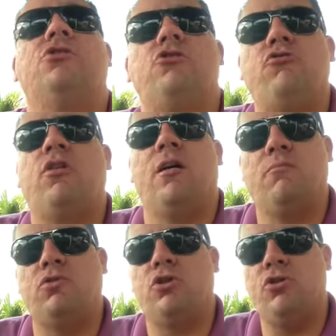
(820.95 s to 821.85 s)
do
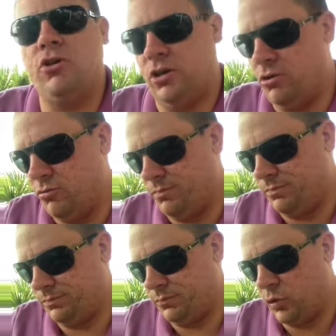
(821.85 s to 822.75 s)
come to you,
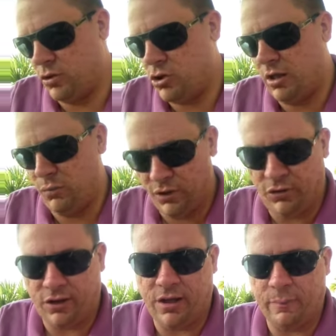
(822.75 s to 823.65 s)
which they
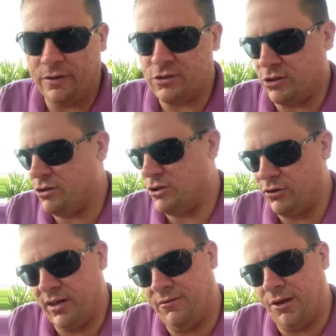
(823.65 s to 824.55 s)
will come as long as you
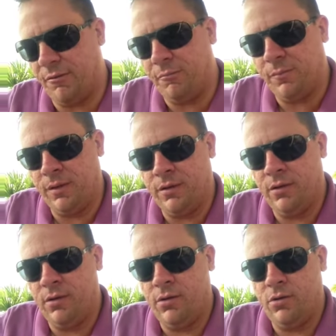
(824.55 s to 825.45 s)
don't give up,
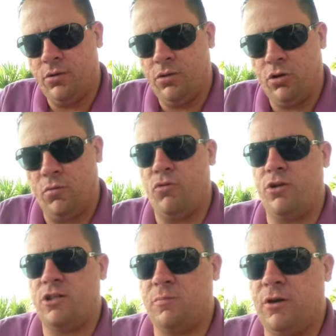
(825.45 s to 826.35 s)
you're more
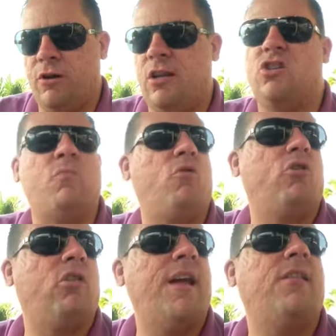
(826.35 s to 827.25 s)
experienced, you're
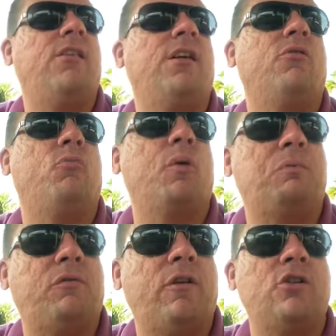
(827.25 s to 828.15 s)
more likely, you're more
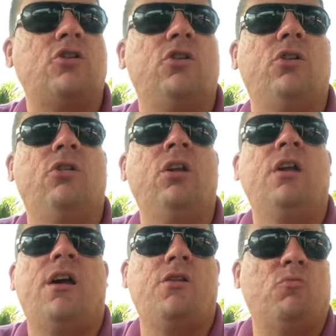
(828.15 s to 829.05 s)
professional,
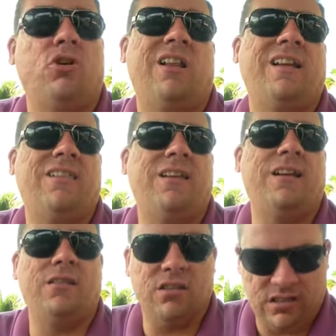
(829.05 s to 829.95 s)
and you're more likely to
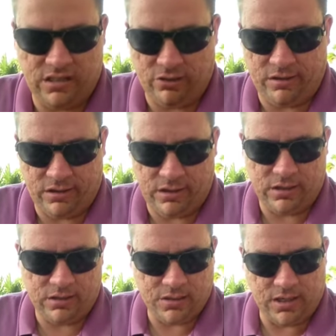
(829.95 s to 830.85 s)
get the deal at the end
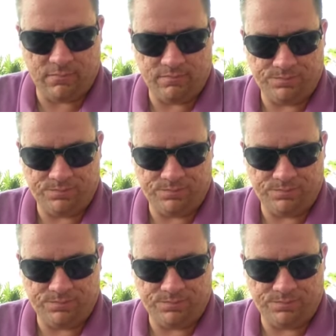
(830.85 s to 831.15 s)
of the day.